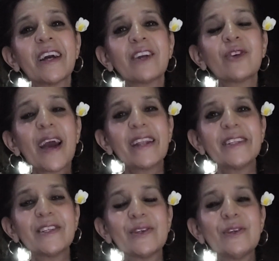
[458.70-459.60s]

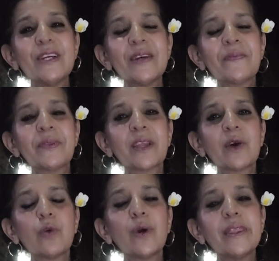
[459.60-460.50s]
gratitude,
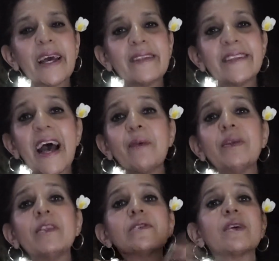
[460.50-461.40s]
when that is
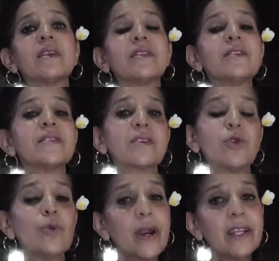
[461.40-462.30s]
happening, there's
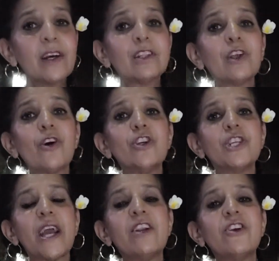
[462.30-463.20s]
quite a large
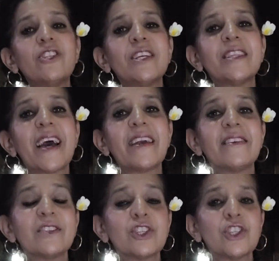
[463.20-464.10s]
energy that
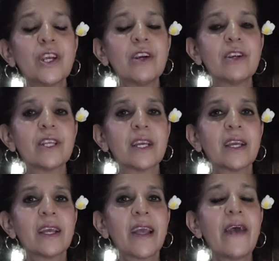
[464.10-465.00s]
is shared.
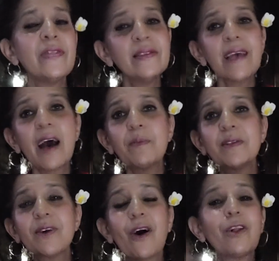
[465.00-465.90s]
And this
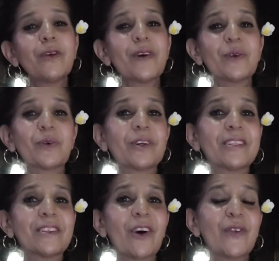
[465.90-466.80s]
happens all around the world
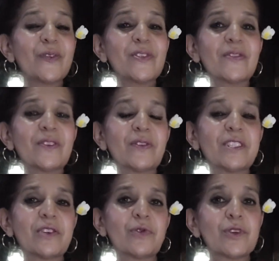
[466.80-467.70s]
in all sorts of
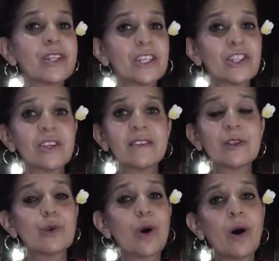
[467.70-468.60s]
different traditions,
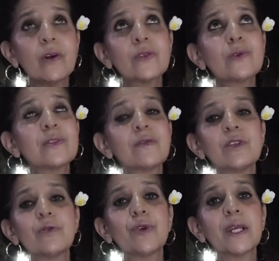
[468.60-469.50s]
through all sorts of
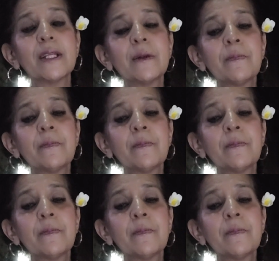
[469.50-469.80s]
different